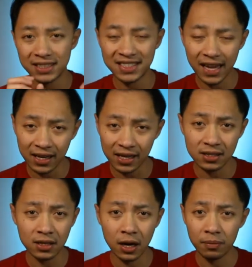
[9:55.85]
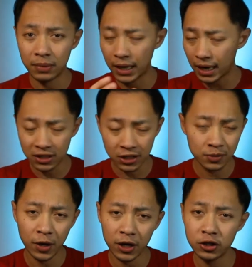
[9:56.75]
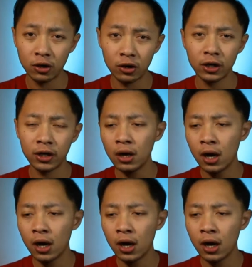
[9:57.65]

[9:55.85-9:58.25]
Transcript: settings that I just mentioned earlier.